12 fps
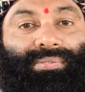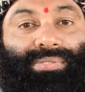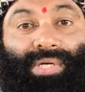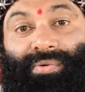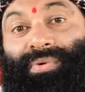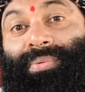
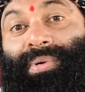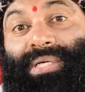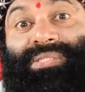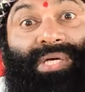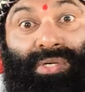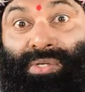So everybody
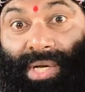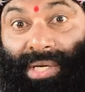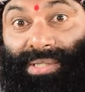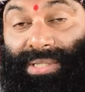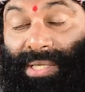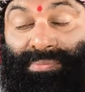said
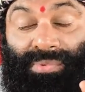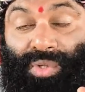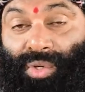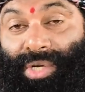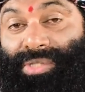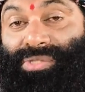nighttime
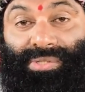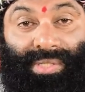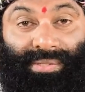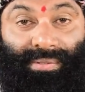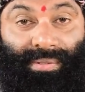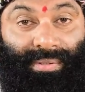don't enter
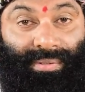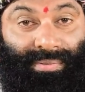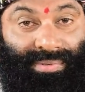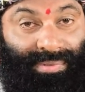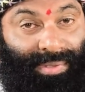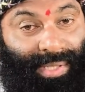that uh,
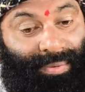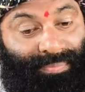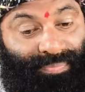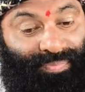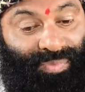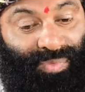
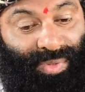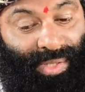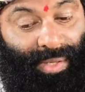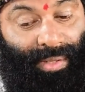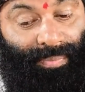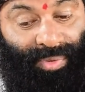slum
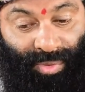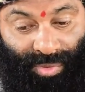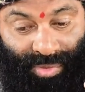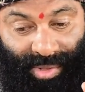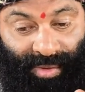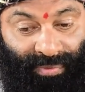uh,
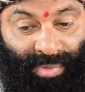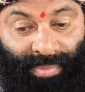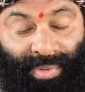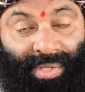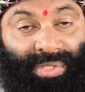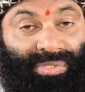because
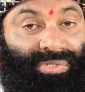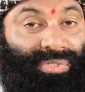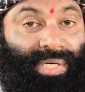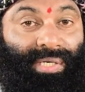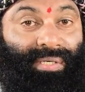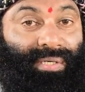everybody is
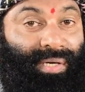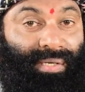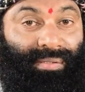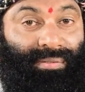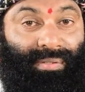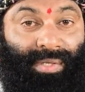drunk
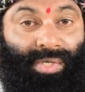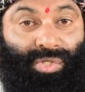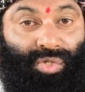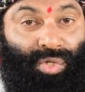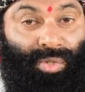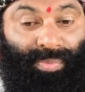and
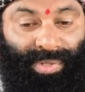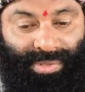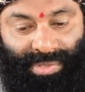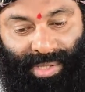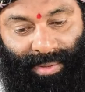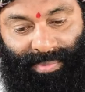you will be in
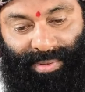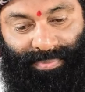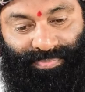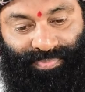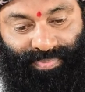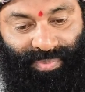
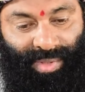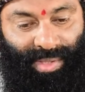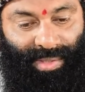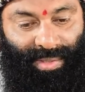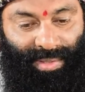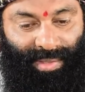trouble.
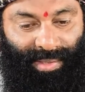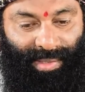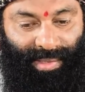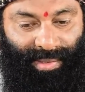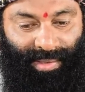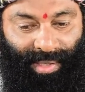
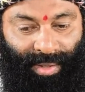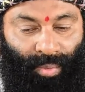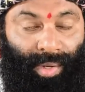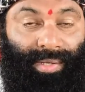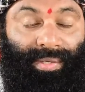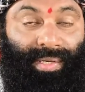And I
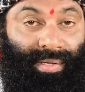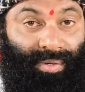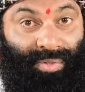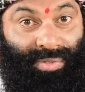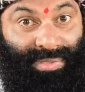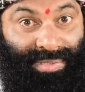went there
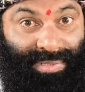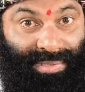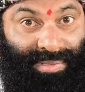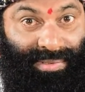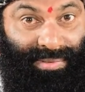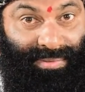around
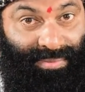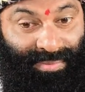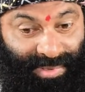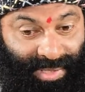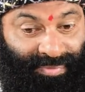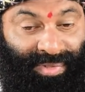
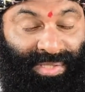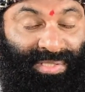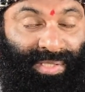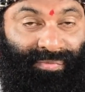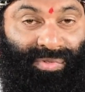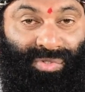evening
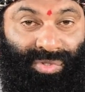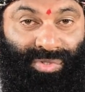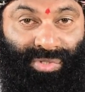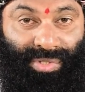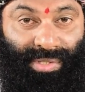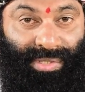
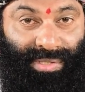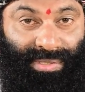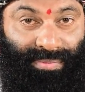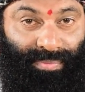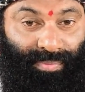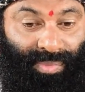7.30, it
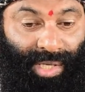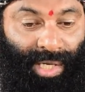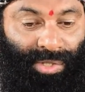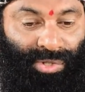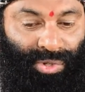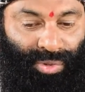is
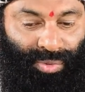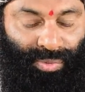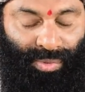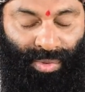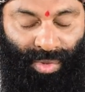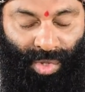dark too.
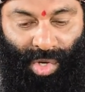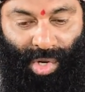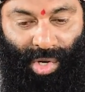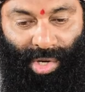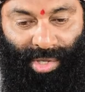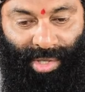
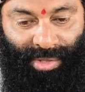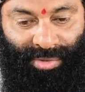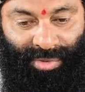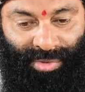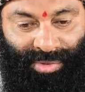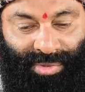I
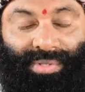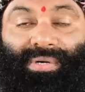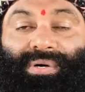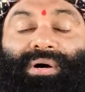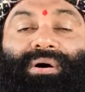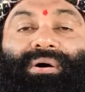entered the,